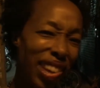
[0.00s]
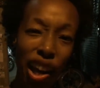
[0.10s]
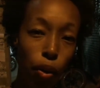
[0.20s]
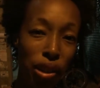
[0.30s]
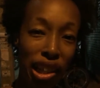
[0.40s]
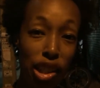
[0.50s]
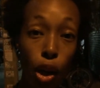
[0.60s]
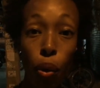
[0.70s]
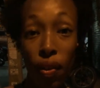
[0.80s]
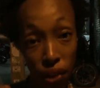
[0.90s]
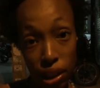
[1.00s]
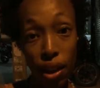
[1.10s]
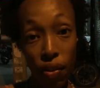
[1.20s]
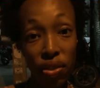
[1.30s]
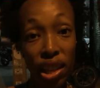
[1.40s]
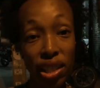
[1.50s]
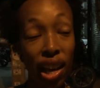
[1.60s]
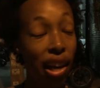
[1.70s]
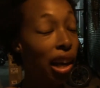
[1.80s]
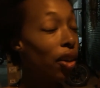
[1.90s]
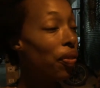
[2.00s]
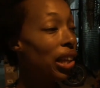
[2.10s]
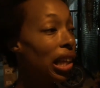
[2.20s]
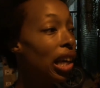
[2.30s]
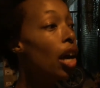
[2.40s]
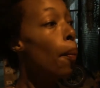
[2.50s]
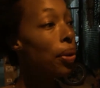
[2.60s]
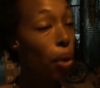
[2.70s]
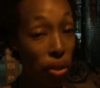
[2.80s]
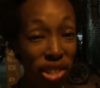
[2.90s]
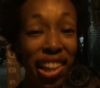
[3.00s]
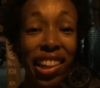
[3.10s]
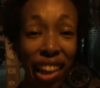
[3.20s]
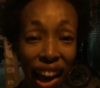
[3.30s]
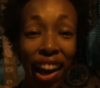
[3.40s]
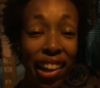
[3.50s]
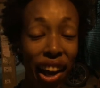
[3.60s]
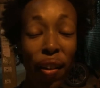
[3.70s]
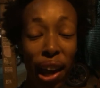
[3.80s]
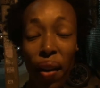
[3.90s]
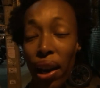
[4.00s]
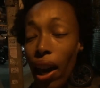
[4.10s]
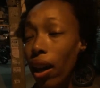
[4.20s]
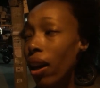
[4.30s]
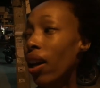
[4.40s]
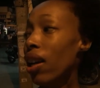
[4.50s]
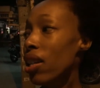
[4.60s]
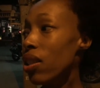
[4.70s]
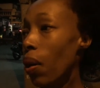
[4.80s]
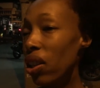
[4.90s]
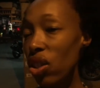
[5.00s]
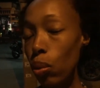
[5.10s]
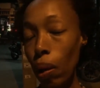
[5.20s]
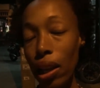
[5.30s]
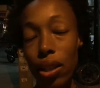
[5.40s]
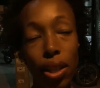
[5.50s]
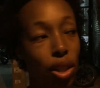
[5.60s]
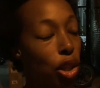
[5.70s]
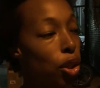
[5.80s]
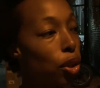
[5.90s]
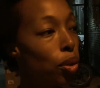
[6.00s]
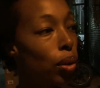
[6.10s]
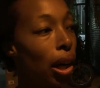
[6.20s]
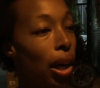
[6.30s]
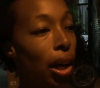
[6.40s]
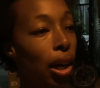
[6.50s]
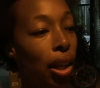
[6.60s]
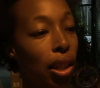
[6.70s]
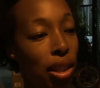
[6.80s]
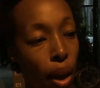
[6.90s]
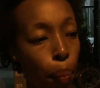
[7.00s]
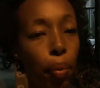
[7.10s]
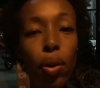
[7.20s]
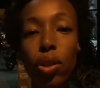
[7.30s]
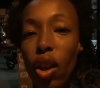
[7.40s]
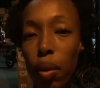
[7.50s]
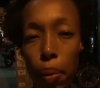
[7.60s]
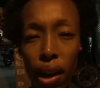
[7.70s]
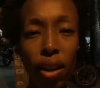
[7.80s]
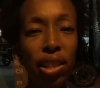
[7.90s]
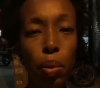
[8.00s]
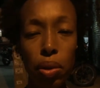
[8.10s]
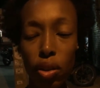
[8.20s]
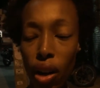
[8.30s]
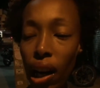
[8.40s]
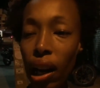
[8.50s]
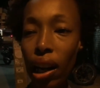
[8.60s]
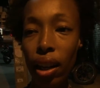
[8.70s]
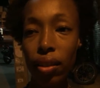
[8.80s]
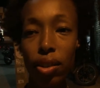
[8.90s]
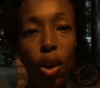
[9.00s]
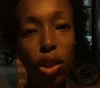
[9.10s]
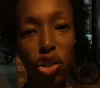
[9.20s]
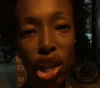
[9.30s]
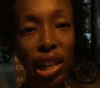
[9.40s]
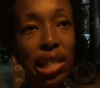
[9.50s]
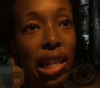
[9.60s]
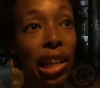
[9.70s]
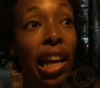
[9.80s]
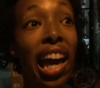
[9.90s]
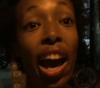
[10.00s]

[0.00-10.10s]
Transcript: I don't think so, if that's kind of how you're feeling. But so I was just like, yeah, okay, okay. So I just went to the temple, saw the monks, it was great, saw the chanting.